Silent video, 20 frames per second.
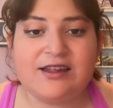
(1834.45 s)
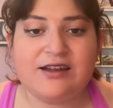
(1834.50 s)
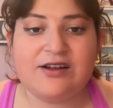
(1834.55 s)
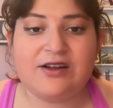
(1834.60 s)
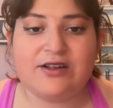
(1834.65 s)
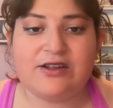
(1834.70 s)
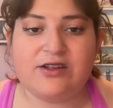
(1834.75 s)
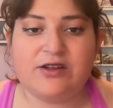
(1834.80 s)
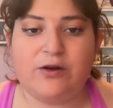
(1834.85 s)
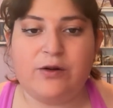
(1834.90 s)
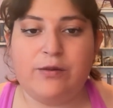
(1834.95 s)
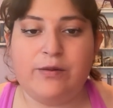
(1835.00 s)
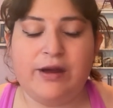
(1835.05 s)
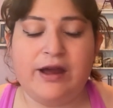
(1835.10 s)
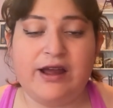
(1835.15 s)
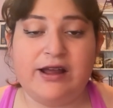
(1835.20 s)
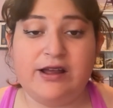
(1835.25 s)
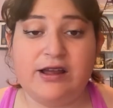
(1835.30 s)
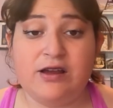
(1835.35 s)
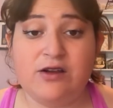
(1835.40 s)
It can still
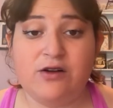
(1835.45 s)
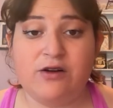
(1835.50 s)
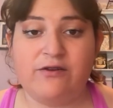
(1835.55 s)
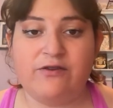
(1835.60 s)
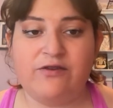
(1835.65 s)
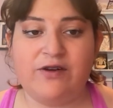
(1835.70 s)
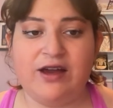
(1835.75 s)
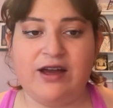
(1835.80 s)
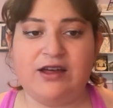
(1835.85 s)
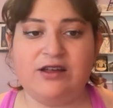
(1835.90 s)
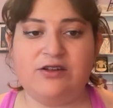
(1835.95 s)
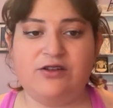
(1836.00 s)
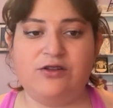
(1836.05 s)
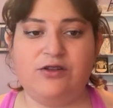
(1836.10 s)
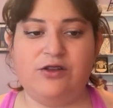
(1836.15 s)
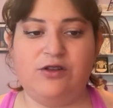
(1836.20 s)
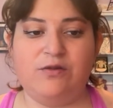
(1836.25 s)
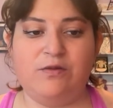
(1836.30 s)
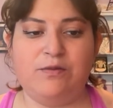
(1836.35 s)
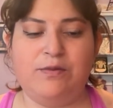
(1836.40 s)
make your face
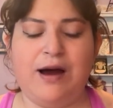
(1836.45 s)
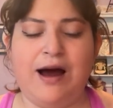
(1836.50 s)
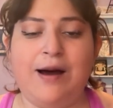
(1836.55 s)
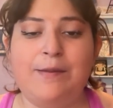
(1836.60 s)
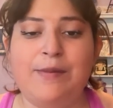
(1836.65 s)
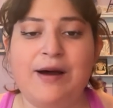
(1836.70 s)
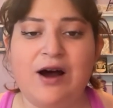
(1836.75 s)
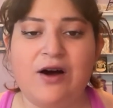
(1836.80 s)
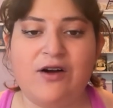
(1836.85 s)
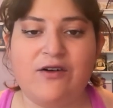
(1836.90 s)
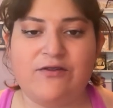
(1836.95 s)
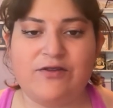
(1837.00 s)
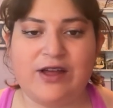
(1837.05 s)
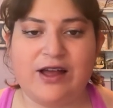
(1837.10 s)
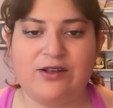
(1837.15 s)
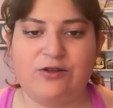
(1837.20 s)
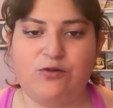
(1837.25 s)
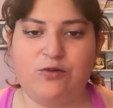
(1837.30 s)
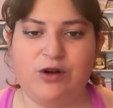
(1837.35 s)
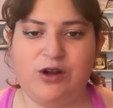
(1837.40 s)
pop out if
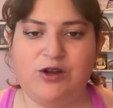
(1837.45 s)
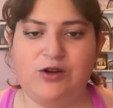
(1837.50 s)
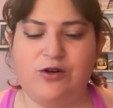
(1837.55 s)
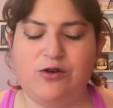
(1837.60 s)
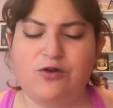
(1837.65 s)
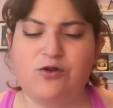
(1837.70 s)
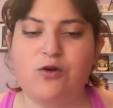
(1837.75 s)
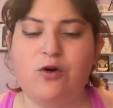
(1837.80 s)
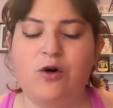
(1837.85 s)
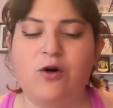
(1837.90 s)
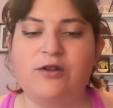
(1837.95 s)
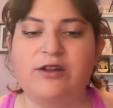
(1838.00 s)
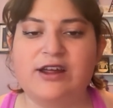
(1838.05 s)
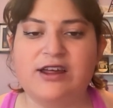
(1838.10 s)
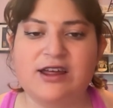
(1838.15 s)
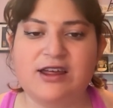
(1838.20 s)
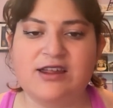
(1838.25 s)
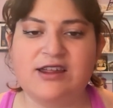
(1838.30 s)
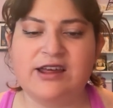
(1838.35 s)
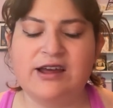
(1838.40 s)
that's what your goal
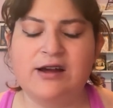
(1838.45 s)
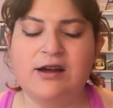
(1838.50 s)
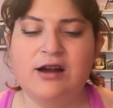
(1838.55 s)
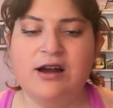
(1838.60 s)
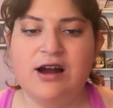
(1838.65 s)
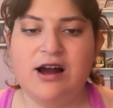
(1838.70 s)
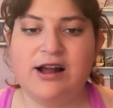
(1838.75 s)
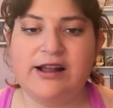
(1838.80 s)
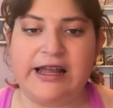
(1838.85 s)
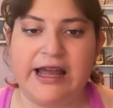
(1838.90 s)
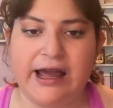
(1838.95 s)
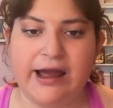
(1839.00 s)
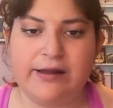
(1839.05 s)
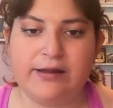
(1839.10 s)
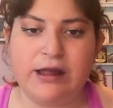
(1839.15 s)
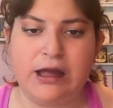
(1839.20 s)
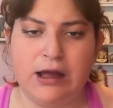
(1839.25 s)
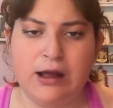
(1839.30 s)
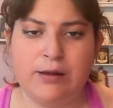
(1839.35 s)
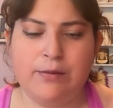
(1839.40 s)
is.
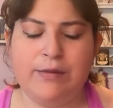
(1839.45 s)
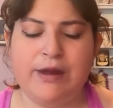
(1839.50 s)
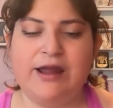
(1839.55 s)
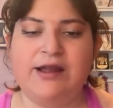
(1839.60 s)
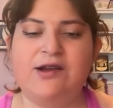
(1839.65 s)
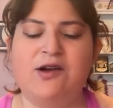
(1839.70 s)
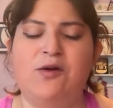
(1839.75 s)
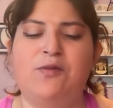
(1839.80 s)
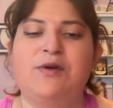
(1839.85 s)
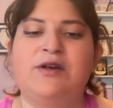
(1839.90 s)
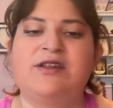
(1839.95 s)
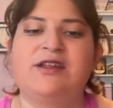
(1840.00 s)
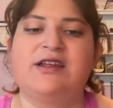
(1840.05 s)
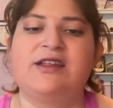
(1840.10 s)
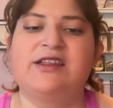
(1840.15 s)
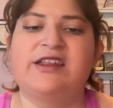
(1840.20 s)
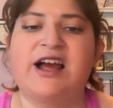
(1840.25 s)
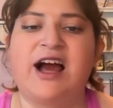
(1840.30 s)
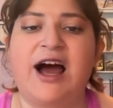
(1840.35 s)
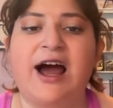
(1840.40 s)
Again, makeup is
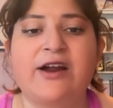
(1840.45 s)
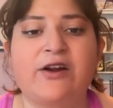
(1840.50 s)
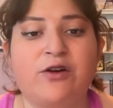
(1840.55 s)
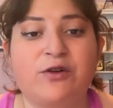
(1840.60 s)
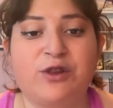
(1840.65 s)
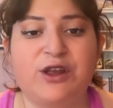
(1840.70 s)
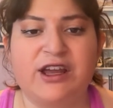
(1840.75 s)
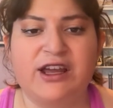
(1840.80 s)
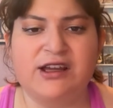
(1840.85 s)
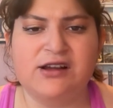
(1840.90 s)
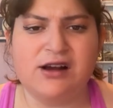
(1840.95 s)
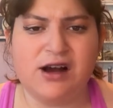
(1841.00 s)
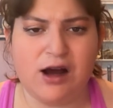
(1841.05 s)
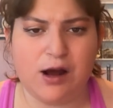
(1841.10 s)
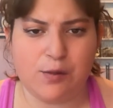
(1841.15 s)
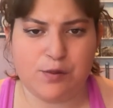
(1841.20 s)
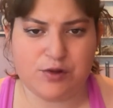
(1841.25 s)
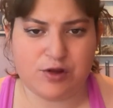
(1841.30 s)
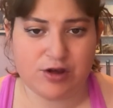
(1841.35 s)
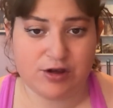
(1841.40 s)
entirely
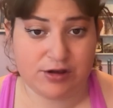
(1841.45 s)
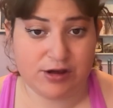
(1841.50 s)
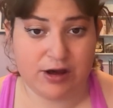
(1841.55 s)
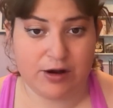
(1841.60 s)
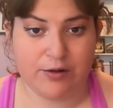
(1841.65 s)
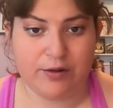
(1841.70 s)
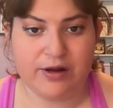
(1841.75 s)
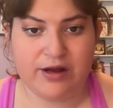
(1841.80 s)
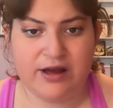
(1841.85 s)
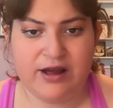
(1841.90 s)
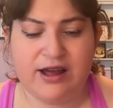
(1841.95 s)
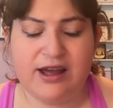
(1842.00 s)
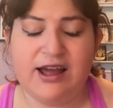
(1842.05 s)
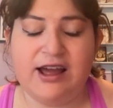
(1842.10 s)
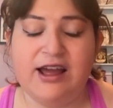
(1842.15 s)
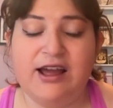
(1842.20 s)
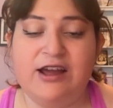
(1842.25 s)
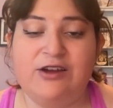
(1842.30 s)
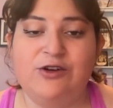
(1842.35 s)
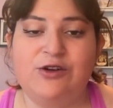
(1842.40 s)
up to you.
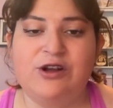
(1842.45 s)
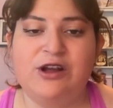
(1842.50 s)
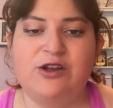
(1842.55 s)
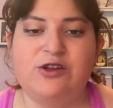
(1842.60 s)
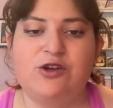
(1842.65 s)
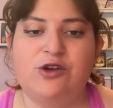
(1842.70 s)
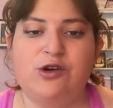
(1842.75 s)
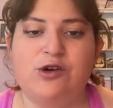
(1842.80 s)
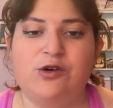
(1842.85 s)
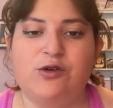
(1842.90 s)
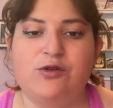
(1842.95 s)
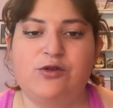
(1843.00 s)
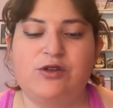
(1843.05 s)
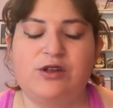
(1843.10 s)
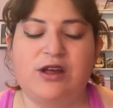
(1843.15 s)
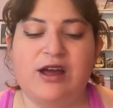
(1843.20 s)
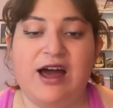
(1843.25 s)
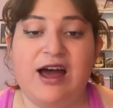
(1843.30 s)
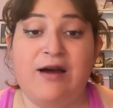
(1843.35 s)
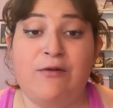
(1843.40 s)
You can
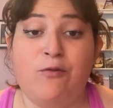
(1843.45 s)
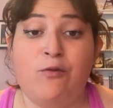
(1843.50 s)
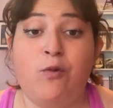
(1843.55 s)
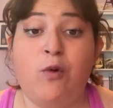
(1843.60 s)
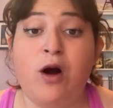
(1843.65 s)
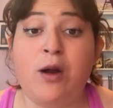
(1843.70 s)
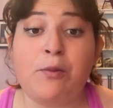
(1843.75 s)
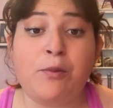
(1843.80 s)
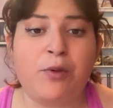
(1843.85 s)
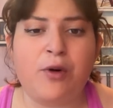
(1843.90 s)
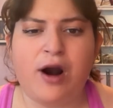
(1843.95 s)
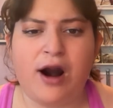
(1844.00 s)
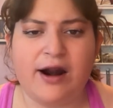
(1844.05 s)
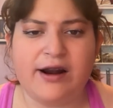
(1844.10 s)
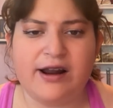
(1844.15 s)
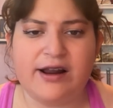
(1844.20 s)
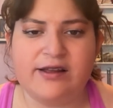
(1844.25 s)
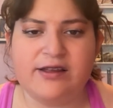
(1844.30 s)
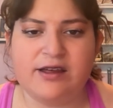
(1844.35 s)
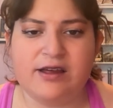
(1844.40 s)
use one
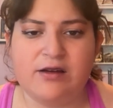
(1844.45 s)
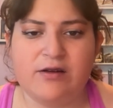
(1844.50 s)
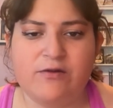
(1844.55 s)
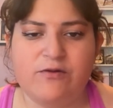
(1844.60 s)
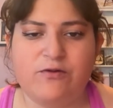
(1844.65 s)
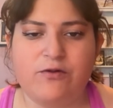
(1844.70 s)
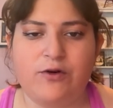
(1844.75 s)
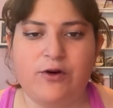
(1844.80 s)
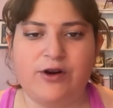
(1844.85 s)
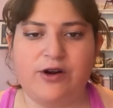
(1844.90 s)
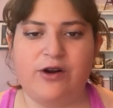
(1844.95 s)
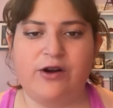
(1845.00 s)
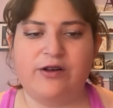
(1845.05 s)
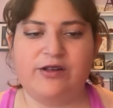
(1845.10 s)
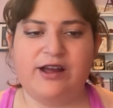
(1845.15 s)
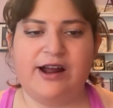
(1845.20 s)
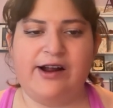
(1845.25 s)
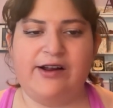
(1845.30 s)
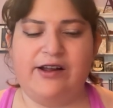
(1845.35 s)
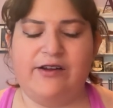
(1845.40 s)
product for your
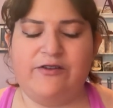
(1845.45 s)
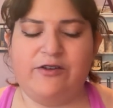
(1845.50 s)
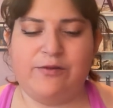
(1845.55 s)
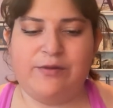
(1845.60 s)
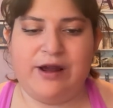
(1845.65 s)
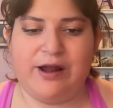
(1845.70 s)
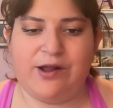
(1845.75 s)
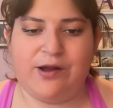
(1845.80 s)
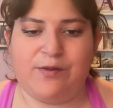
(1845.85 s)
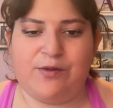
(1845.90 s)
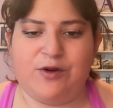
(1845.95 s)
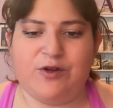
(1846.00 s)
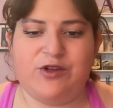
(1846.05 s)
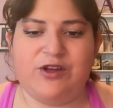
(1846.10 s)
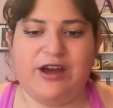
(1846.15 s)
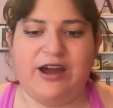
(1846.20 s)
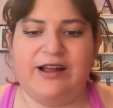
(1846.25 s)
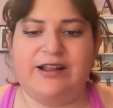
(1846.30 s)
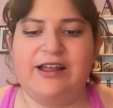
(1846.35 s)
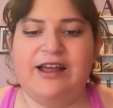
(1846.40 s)
entirety of your makeup
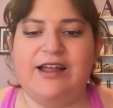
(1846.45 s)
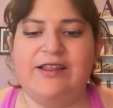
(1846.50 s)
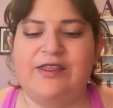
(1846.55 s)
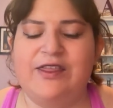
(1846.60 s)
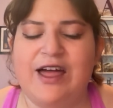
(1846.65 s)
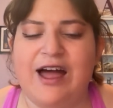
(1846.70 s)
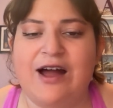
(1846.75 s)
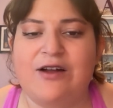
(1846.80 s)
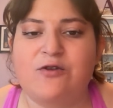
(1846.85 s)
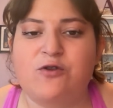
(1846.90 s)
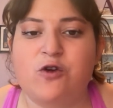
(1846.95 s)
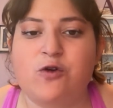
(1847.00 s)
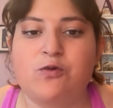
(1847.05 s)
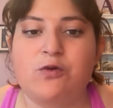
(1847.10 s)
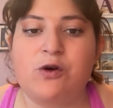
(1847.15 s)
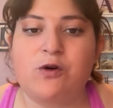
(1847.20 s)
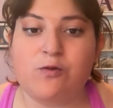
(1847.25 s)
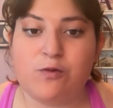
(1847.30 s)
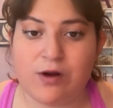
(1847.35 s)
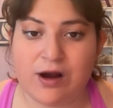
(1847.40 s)
routine, and that could
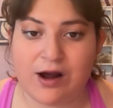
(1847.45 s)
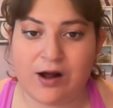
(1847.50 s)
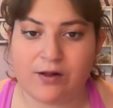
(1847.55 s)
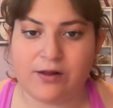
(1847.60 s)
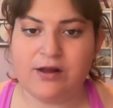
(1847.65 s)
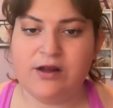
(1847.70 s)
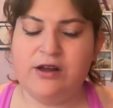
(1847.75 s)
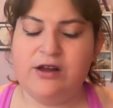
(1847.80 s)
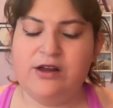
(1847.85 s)
work well.